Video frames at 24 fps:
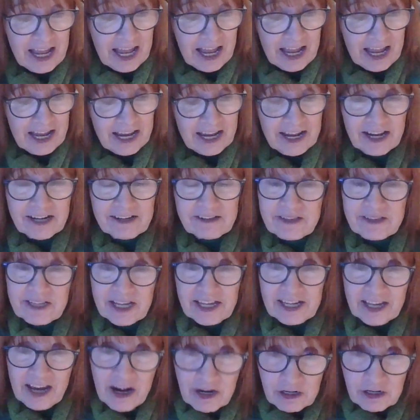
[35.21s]
and
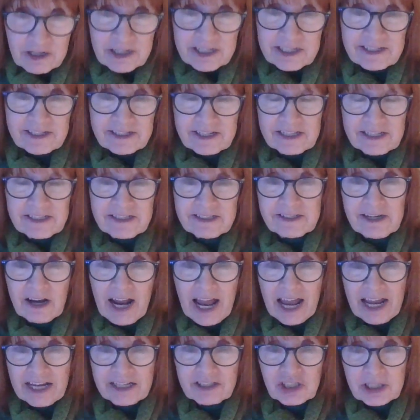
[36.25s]
their currencies are
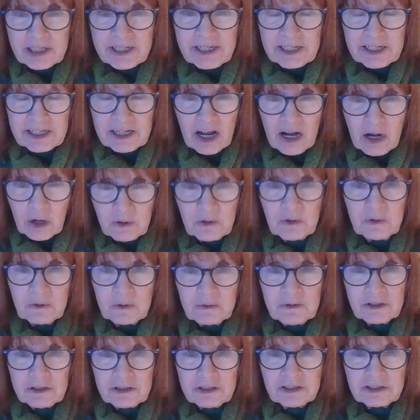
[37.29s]
actually
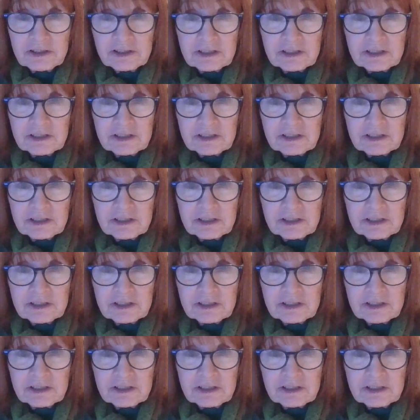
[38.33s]
owned